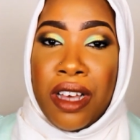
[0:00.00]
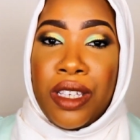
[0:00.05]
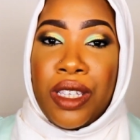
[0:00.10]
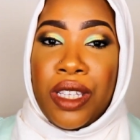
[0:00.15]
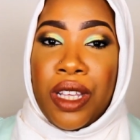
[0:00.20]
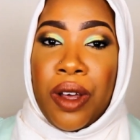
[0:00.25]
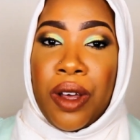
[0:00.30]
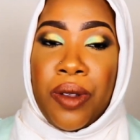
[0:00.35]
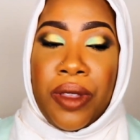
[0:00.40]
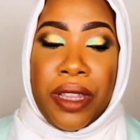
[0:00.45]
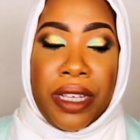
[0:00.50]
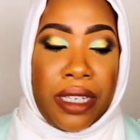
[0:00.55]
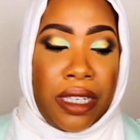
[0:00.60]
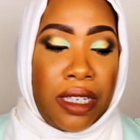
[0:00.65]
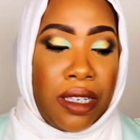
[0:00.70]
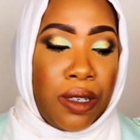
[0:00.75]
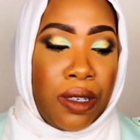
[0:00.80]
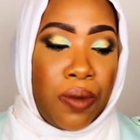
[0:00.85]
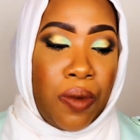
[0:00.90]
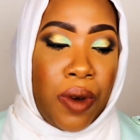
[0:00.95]
So
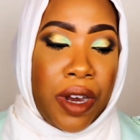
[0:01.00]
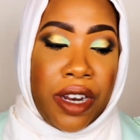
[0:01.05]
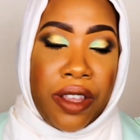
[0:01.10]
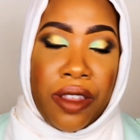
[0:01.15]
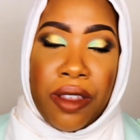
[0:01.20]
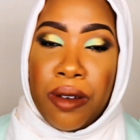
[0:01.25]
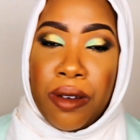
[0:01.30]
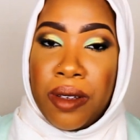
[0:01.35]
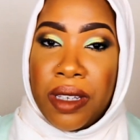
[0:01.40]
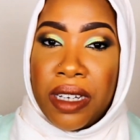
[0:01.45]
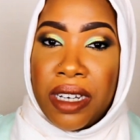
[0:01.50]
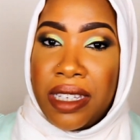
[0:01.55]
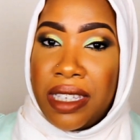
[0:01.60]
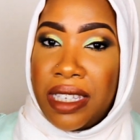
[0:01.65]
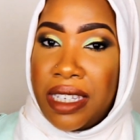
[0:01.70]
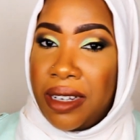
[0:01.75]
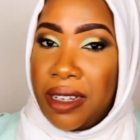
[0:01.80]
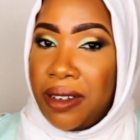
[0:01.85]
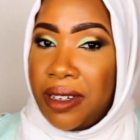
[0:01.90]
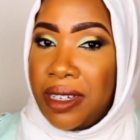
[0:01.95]
this is one of those
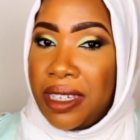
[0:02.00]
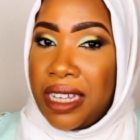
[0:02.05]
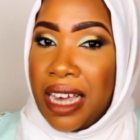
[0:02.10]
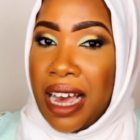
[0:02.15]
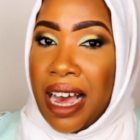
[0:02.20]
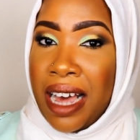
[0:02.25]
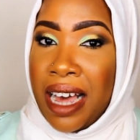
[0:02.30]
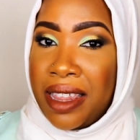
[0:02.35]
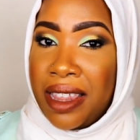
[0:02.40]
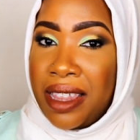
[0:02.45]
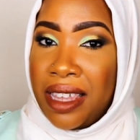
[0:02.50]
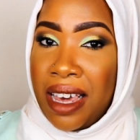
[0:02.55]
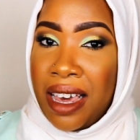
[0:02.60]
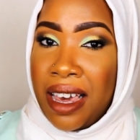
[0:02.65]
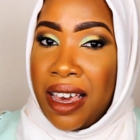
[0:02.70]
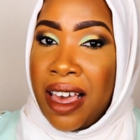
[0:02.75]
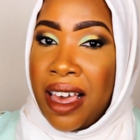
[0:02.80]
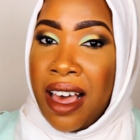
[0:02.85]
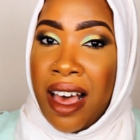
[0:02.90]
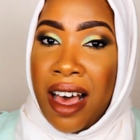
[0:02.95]
concealers that I
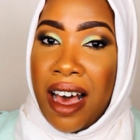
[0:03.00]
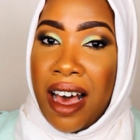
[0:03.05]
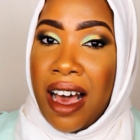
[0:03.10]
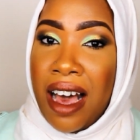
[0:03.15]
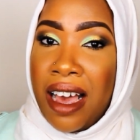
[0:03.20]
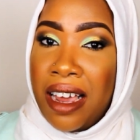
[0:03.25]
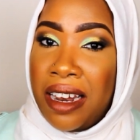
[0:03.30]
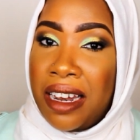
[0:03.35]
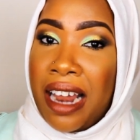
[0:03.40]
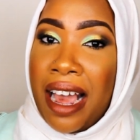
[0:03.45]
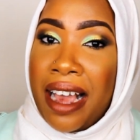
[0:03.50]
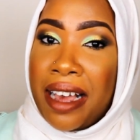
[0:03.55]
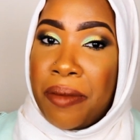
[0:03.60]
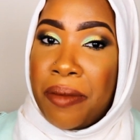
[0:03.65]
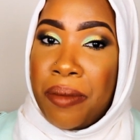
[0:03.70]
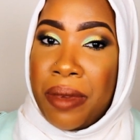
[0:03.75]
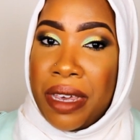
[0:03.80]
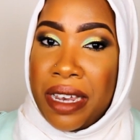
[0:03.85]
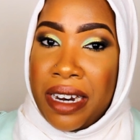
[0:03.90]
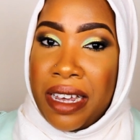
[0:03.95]
think, unlike
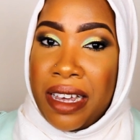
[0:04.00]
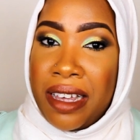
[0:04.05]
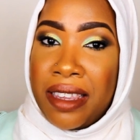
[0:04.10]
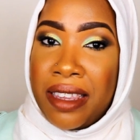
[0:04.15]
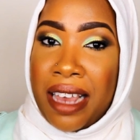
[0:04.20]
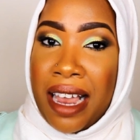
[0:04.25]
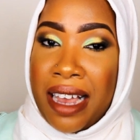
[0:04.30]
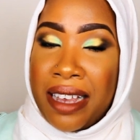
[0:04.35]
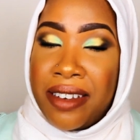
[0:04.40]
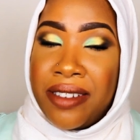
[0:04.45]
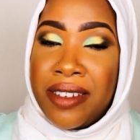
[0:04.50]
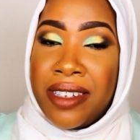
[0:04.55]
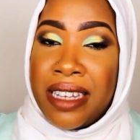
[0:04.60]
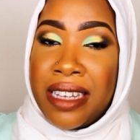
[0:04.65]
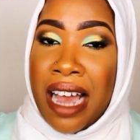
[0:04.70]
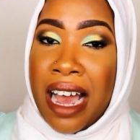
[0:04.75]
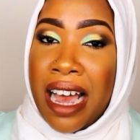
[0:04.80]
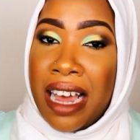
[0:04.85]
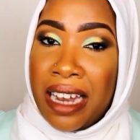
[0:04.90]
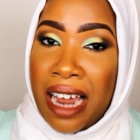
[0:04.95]
many, like there's
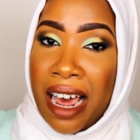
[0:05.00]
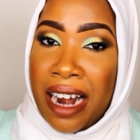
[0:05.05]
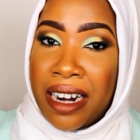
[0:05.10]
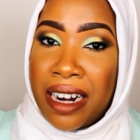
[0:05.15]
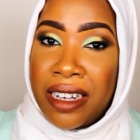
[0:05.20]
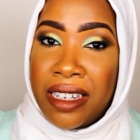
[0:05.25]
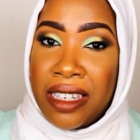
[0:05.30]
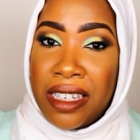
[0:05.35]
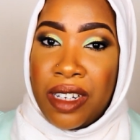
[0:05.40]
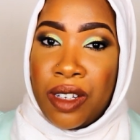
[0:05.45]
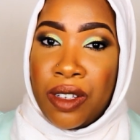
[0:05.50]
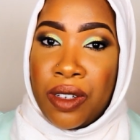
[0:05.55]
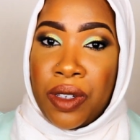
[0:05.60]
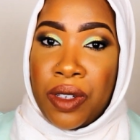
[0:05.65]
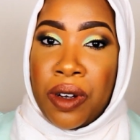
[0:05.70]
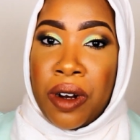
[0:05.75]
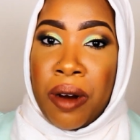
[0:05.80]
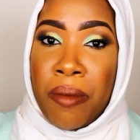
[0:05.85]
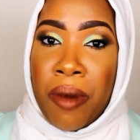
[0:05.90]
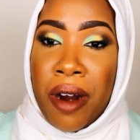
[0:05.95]
not a lot of
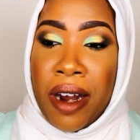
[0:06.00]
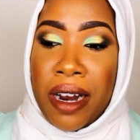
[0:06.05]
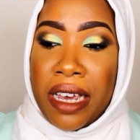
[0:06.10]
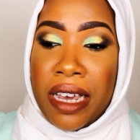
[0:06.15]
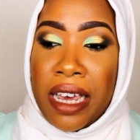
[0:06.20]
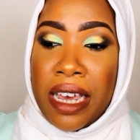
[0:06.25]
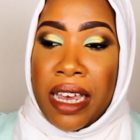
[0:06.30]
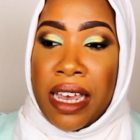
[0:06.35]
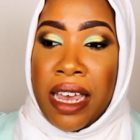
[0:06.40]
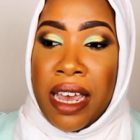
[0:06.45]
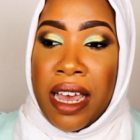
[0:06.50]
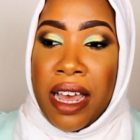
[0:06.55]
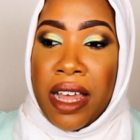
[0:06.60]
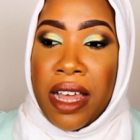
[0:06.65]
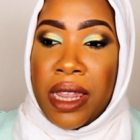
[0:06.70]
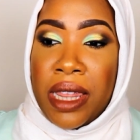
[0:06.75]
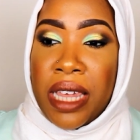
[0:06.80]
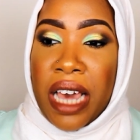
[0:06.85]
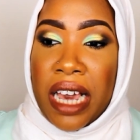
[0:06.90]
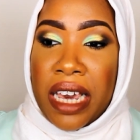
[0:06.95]
concealers on the market
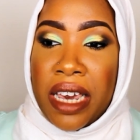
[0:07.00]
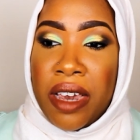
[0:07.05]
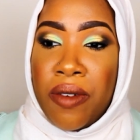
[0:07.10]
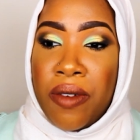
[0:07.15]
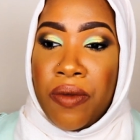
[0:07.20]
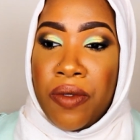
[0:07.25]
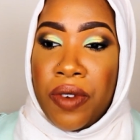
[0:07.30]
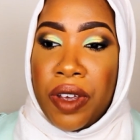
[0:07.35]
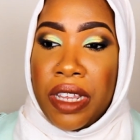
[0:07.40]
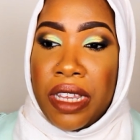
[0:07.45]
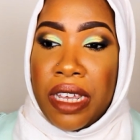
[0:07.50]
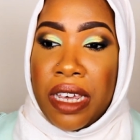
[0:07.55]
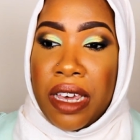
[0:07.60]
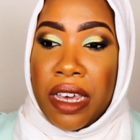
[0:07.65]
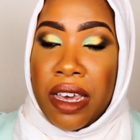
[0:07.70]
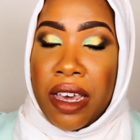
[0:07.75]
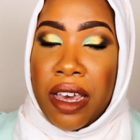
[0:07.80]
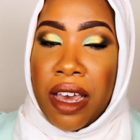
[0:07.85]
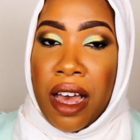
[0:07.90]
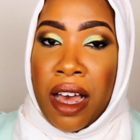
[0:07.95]
that can
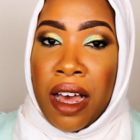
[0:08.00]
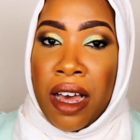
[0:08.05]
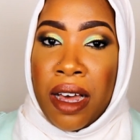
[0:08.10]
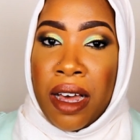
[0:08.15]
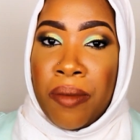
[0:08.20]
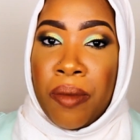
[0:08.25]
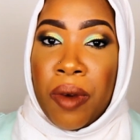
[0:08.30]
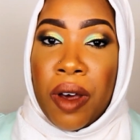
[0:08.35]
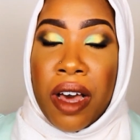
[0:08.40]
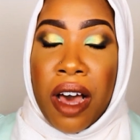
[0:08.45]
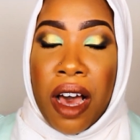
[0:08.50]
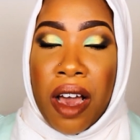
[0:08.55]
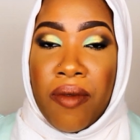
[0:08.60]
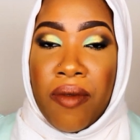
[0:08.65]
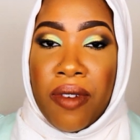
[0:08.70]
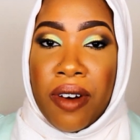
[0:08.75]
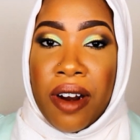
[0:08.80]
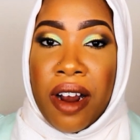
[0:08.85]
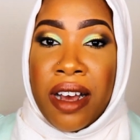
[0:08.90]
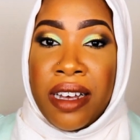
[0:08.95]
really
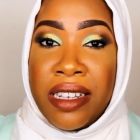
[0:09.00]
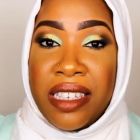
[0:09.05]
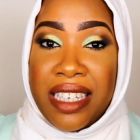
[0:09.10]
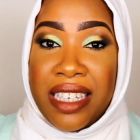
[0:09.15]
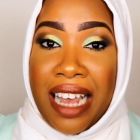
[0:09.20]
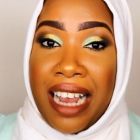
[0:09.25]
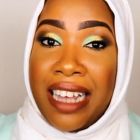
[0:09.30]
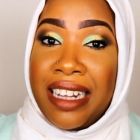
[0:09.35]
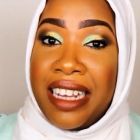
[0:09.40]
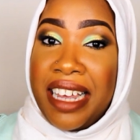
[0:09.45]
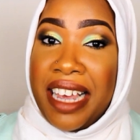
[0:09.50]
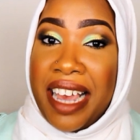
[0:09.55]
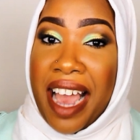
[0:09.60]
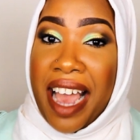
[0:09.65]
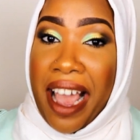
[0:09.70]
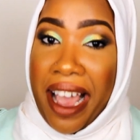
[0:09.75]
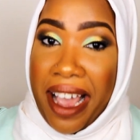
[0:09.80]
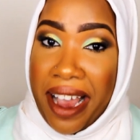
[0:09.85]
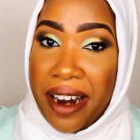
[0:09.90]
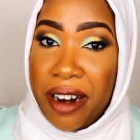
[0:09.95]
cover unsightly
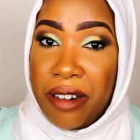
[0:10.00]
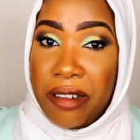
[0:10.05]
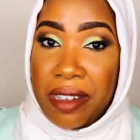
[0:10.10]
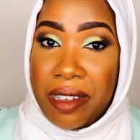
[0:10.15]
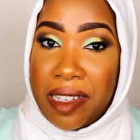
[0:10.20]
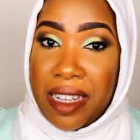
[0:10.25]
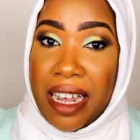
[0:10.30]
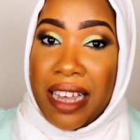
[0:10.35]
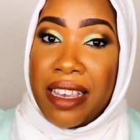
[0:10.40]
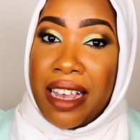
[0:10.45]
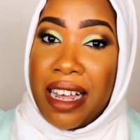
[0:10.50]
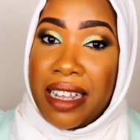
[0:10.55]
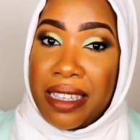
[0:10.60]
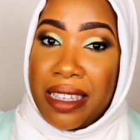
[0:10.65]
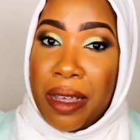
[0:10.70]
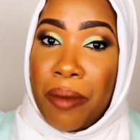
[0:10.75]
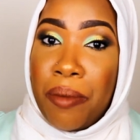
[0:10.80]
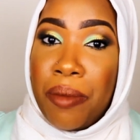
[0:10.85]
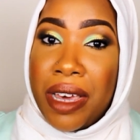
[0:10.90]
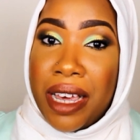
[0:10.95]
hairs. Like
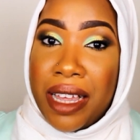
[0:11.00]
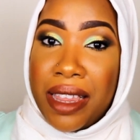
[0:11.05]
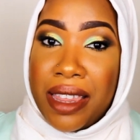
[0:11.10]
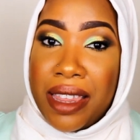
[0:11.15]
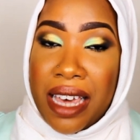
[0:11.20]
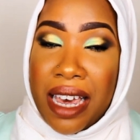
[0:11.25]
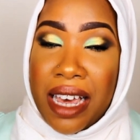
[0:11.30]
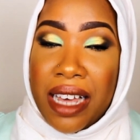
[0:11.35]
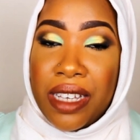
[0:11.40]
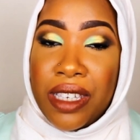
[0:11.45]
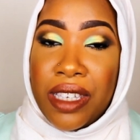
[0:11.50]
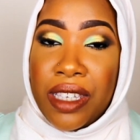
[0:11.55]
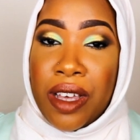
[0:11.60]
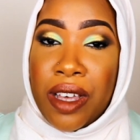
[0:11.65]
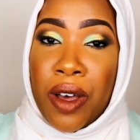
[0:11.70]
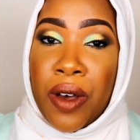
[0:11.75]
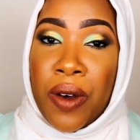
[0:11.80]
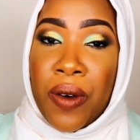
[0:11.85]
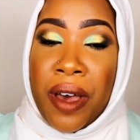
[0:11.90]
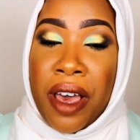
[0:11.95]
that's a big thing.
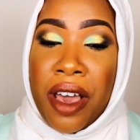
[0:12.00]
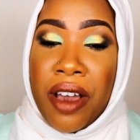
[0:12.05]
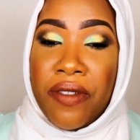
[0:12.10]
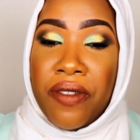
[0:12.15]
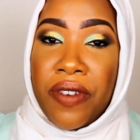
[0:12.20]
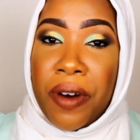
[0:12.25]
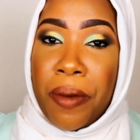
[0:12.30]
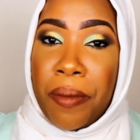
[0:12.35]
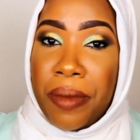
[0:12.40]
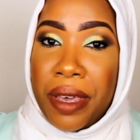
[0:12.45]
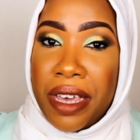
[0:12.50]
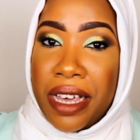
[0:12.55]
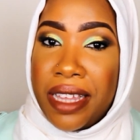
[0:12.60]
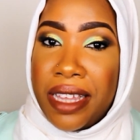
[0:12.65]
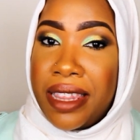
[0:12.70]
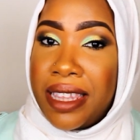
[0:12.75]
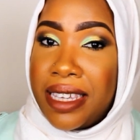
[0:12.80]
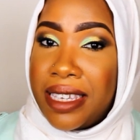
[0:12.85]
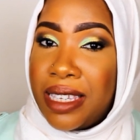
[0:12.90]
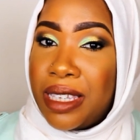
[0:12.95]
So for
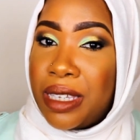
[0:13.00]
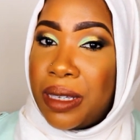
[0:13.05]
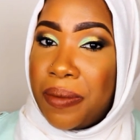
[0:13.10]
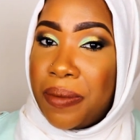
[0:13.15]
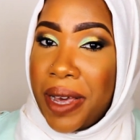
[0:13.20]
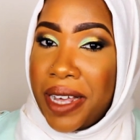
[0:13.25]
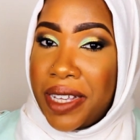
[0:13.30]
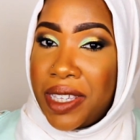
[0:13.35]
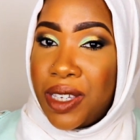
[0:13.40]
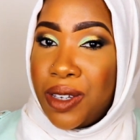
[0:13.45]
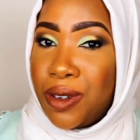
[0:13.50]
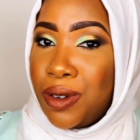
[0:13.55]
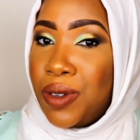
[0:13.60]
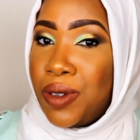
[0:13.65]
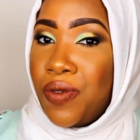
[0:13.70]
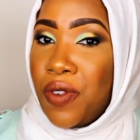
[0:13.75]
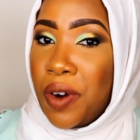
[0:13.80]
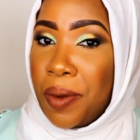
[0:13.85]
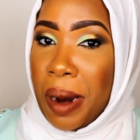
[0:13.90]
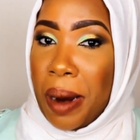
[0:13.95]
me, this is best
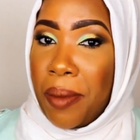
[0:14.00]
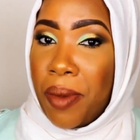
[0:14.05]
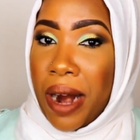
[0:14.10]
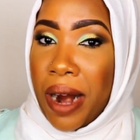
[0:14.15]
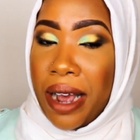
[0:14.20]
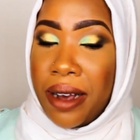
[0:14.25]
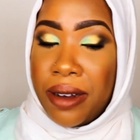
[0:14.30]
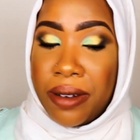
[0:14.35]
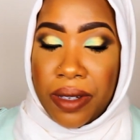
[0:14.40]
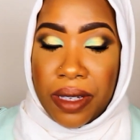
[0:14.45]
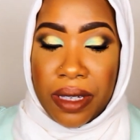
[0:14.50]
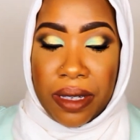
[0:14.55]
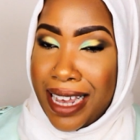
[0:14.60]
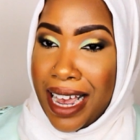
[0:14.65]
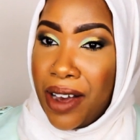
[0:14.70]
used for my brows.